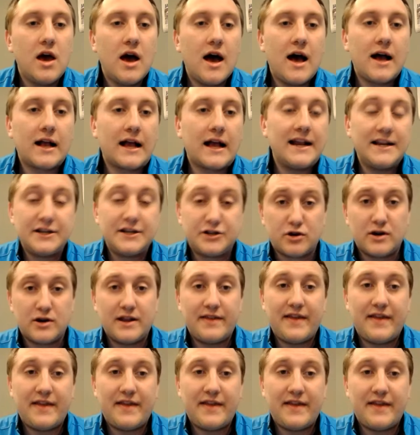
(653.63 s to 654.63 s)
uh, got
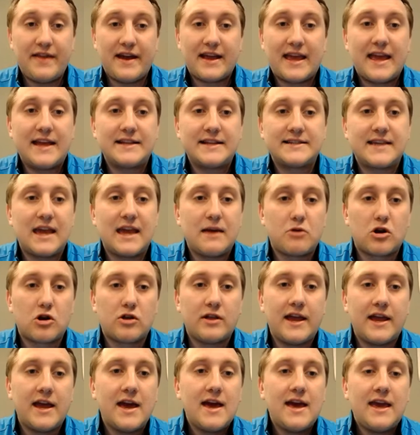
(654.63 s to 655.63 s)
injured in that Kansas game
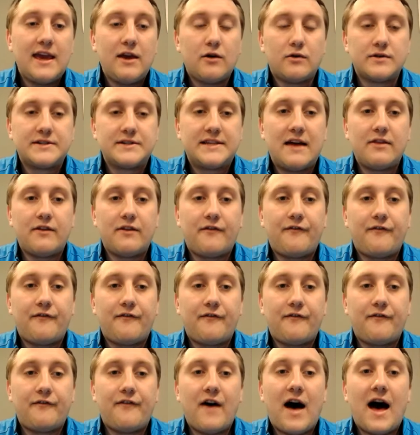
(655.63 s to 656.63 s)
early. He holds down the
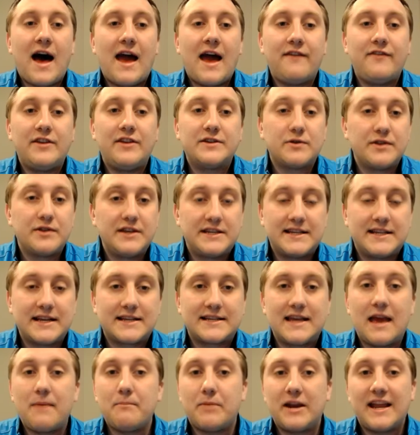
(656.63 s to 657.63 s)
five. He's only
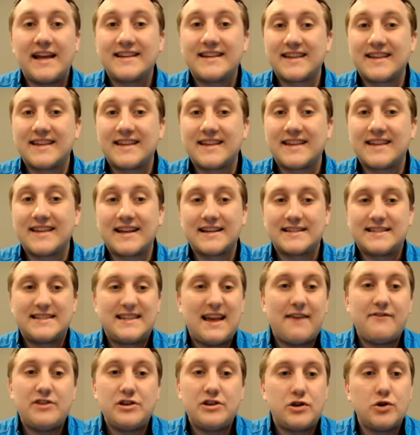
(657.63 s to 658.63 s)
6'8, but he has like a
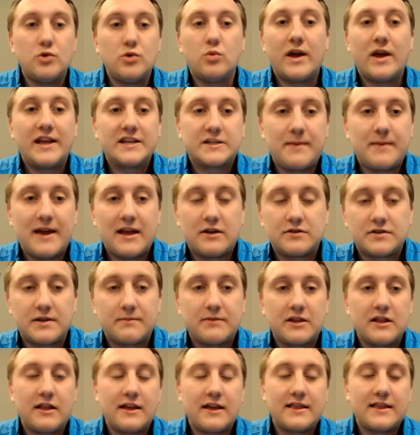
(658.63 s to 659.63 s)
7'2 wingspan or
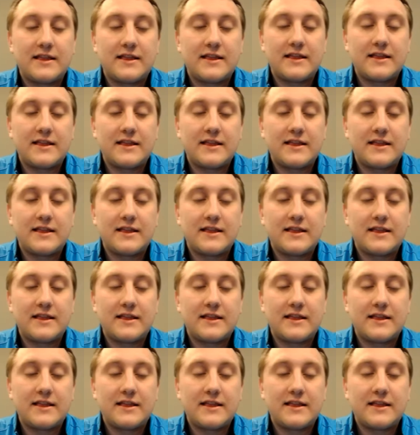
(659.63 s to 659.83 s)
something like